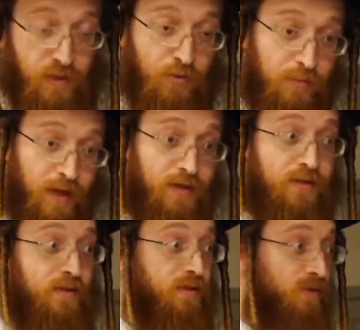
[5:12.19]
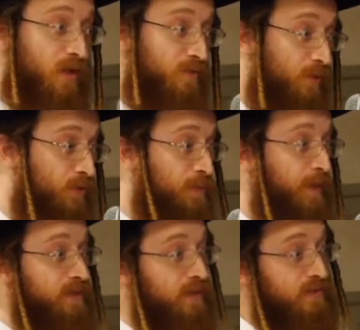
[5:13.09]
and automatically you have your own
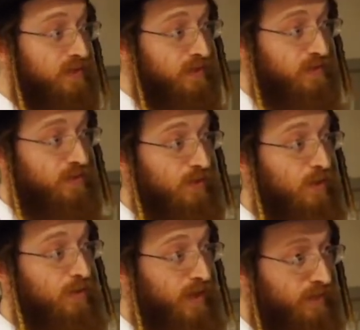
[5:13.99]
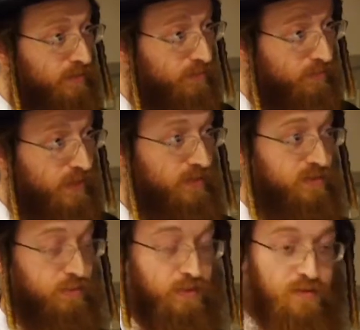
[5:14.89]
space, and it's easier to go and relate
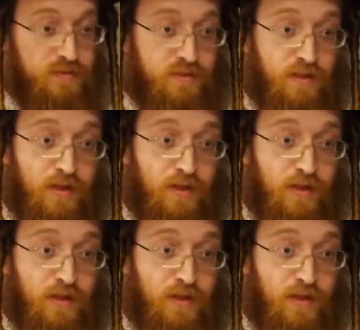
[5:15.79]
to someone else.